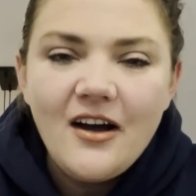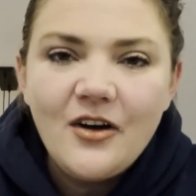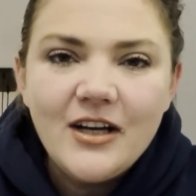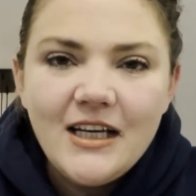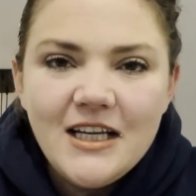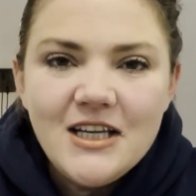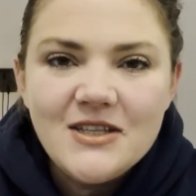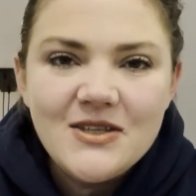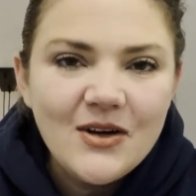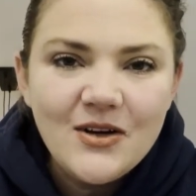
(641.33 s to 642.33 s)
uh, or any
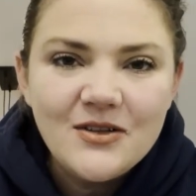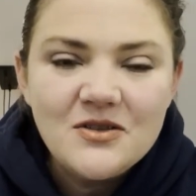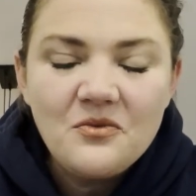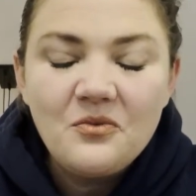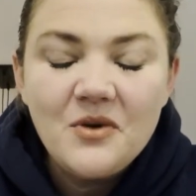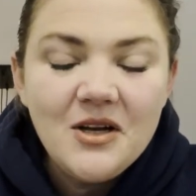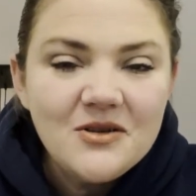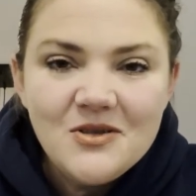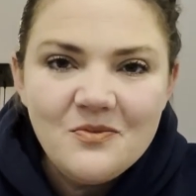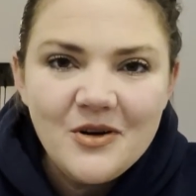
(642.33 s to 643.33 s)
concerns. We
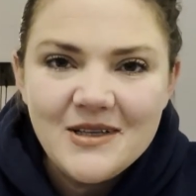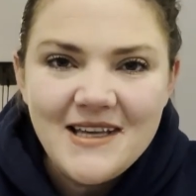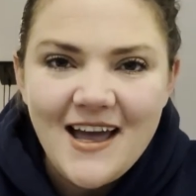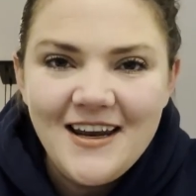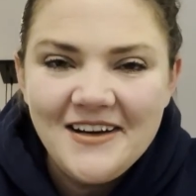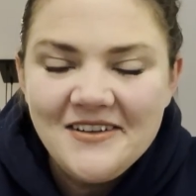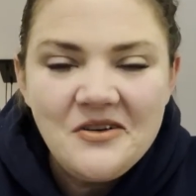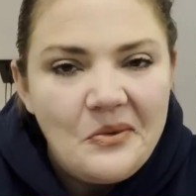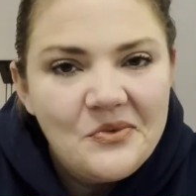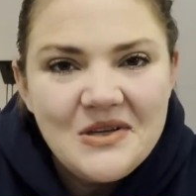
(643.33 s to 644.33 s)
are super excited.
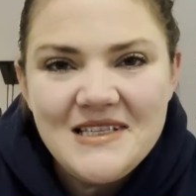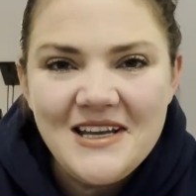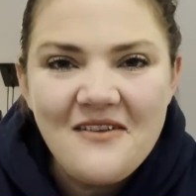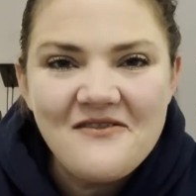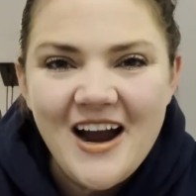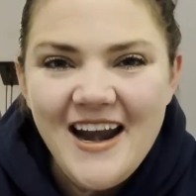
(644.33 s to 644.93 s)
We'll see you on